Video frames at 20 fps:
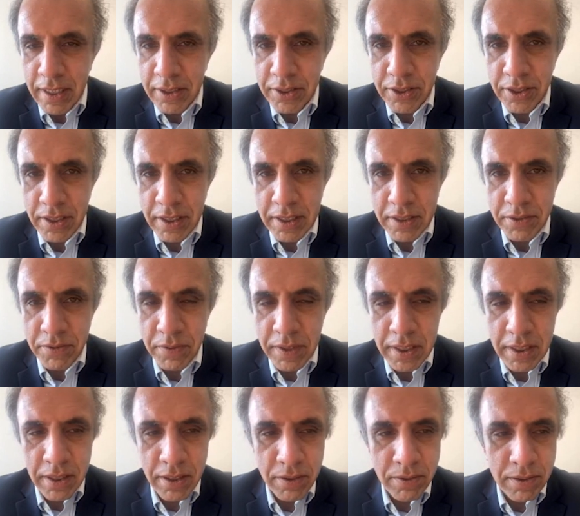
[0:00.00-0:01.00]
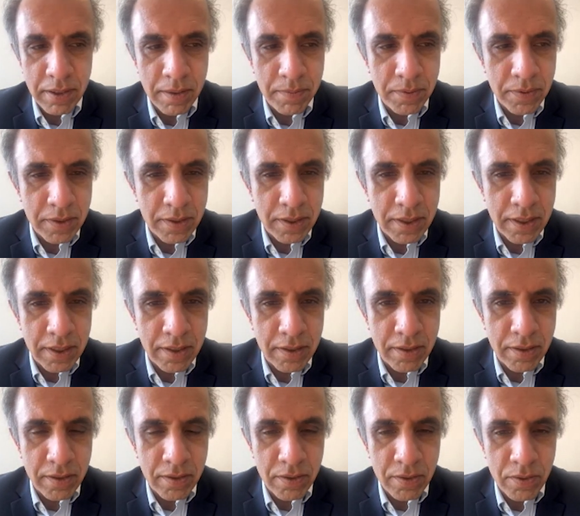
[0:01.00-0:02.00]
So he's really clued up
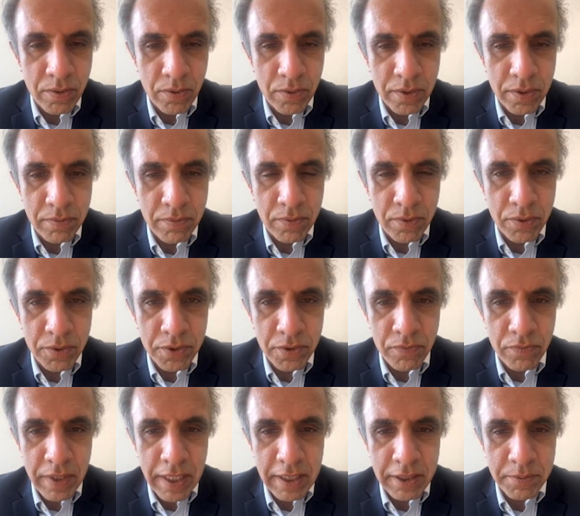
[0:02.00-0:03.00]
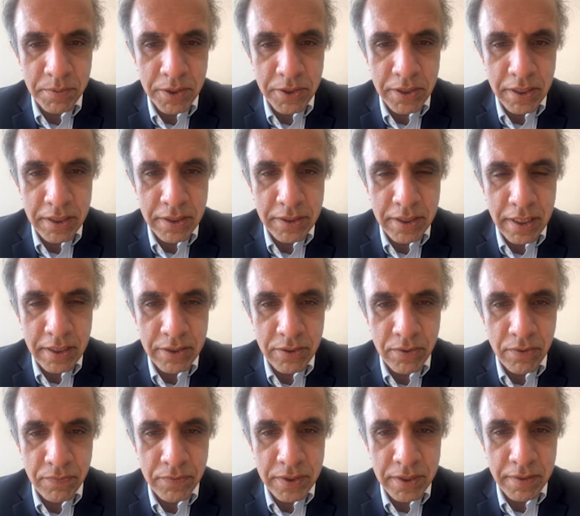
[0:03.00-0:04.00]
in all the rules and regs, which these days
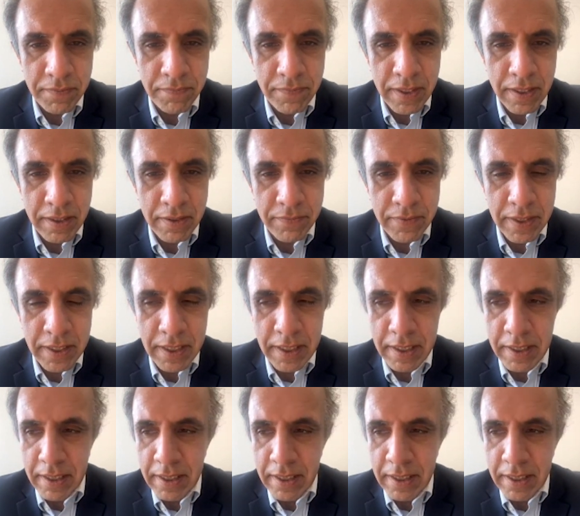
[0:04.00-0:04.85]
are obviously very, very